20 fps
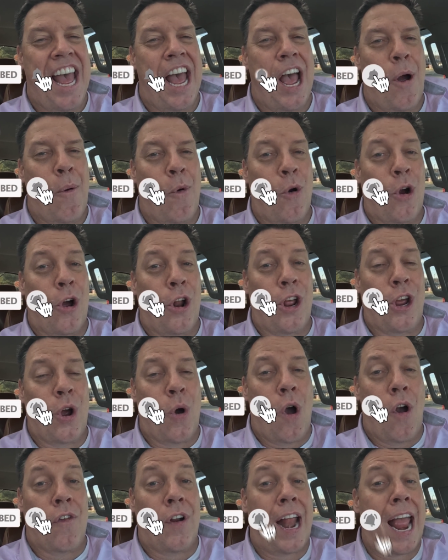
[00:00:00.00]
and we're going to
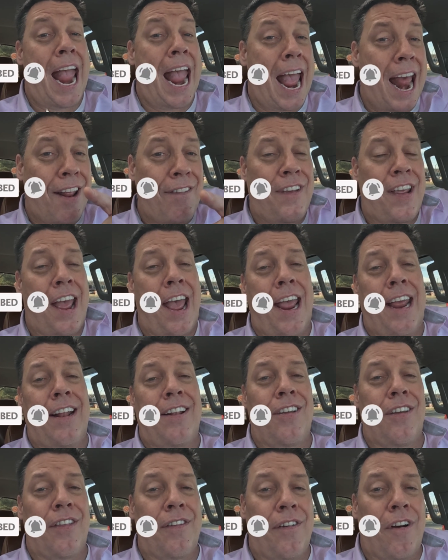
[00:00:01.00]
go over it. And if you hang
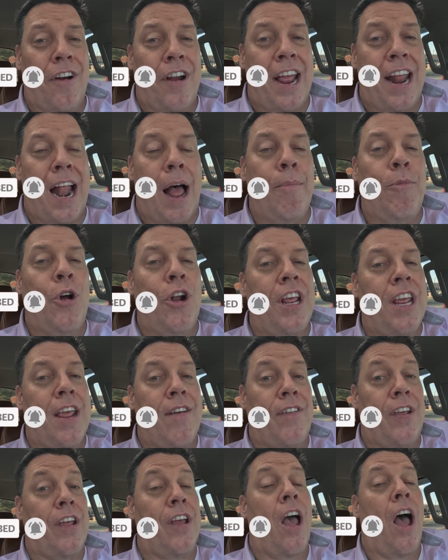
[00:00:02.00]
until the very end, I'm going to
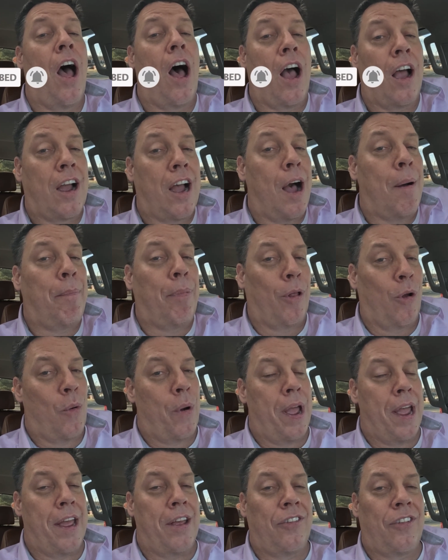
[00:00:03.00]
give you a couple of
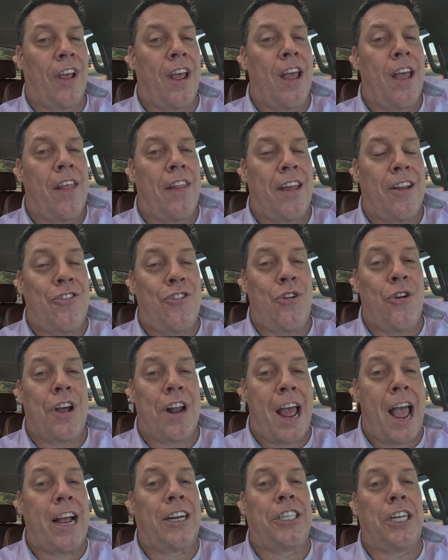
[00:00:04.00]
ways that you
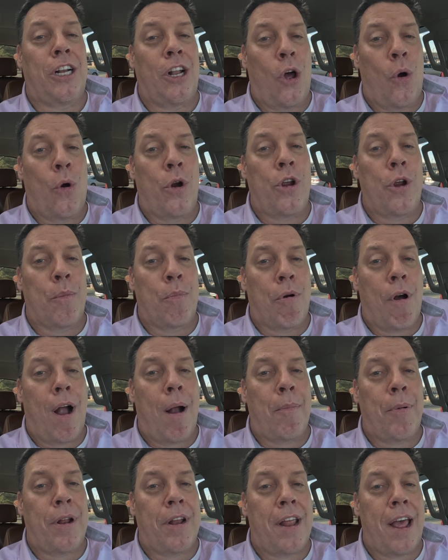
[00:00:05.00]
can actually lower your
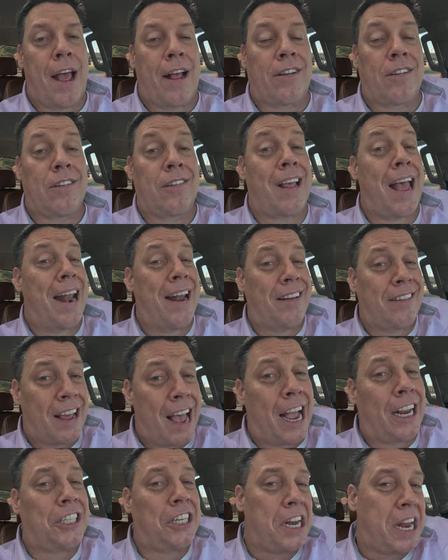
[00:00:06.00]
property taxes. And it's
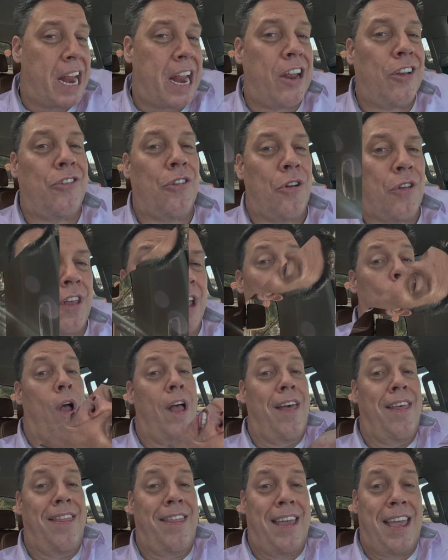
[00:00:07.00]
actually easier than you
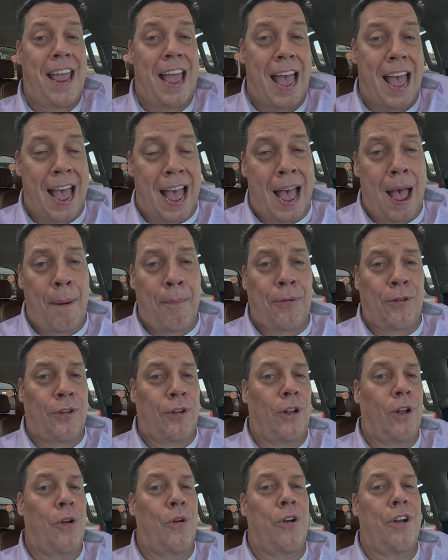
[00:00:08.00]
think.
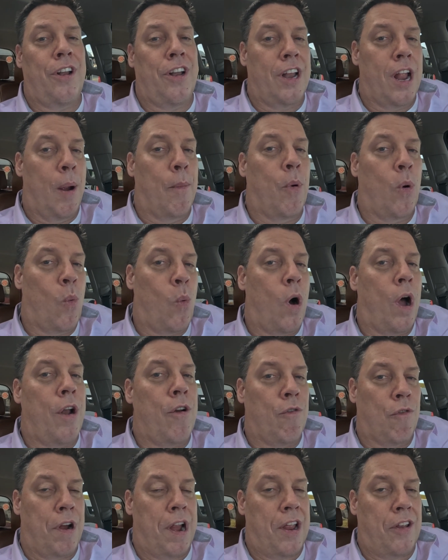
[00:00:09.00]
Absolute number
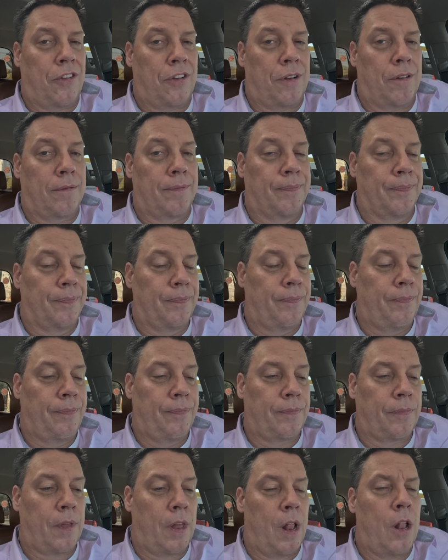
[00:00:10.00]
one reason.
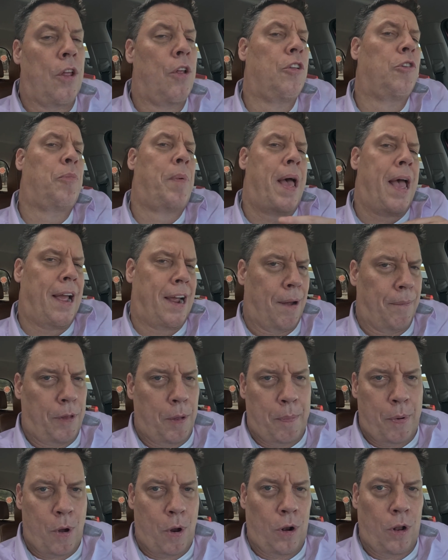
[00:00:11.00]
Let's back up
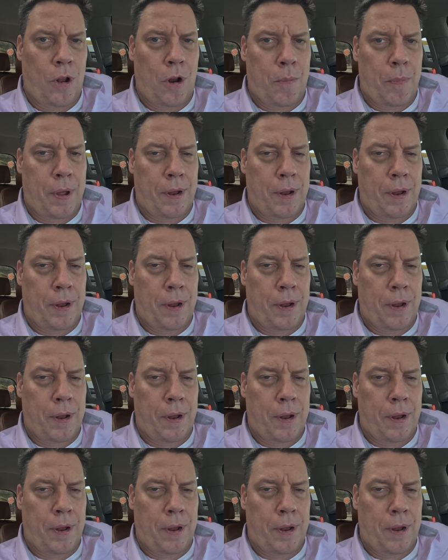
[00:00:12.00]
the boat a little